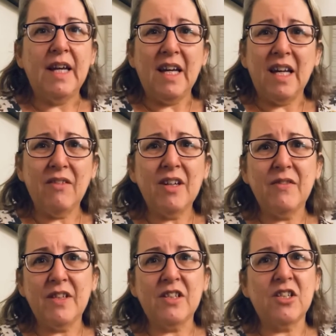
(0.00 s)
even if
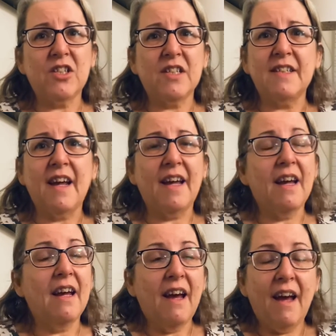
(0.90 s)
it's just to say,
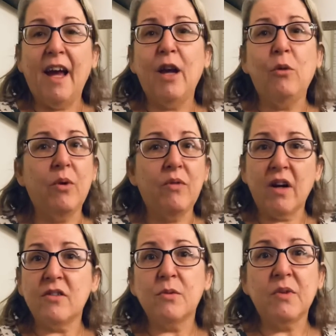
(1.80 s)
hey, we've
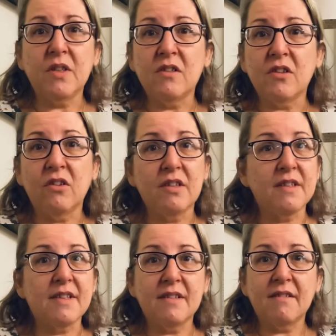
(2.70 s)
hired some
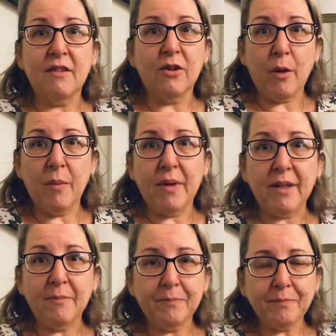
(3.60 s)
consultants, they're
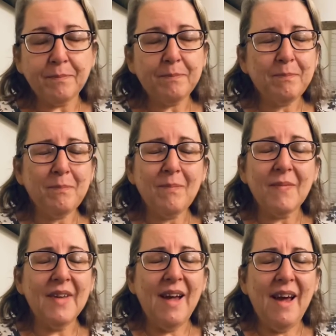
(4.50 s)
coming,
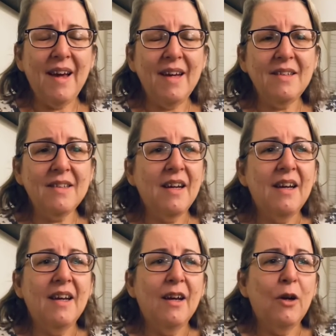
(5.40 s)
and
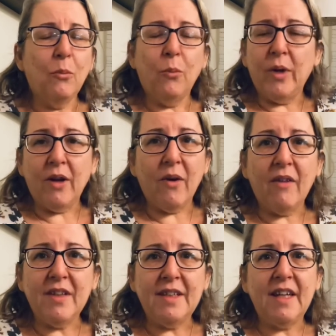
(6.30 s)
we don't have
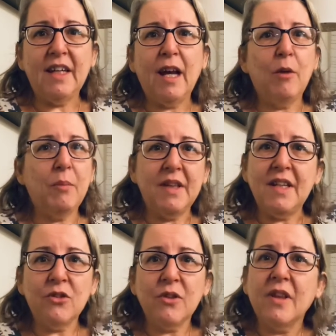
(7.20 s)
a date yet, but
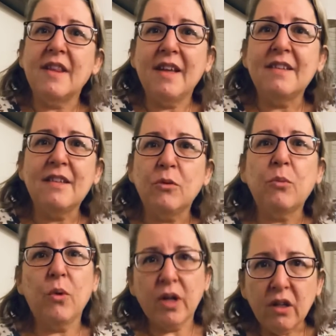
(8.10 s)
these are the things that
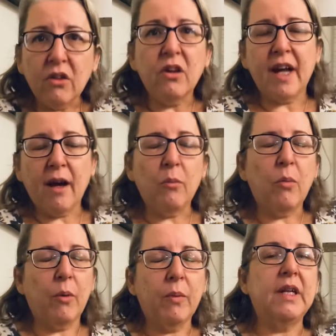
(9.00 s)
we're going to look at and
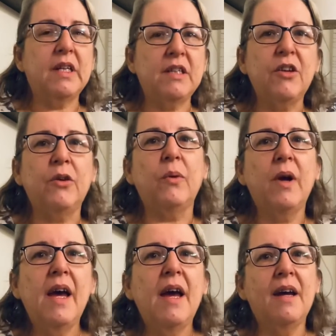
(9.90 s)
what we're going to do.
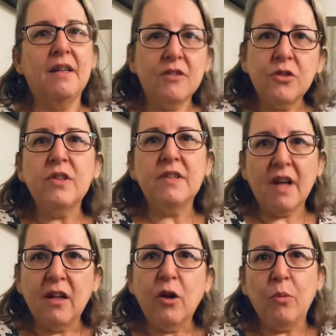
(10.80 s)
And as soon as I
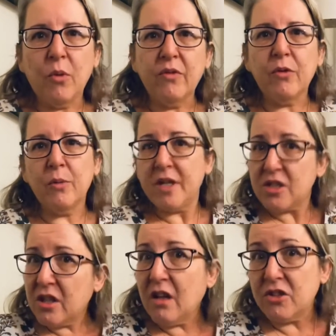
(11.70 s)
know more
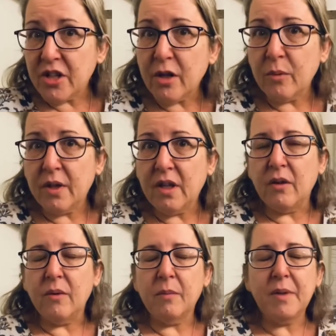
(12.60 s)
information, I'll share it with you,
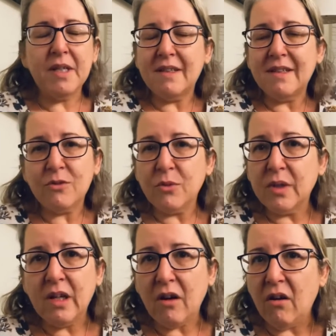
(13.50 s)
because that's
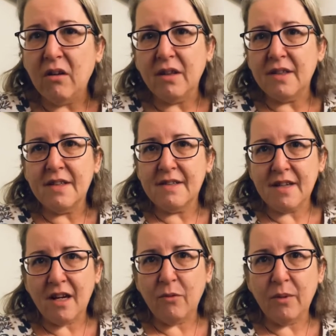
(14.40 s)
really all that the
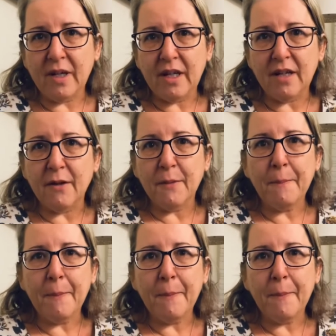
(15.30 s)
staff want to hear.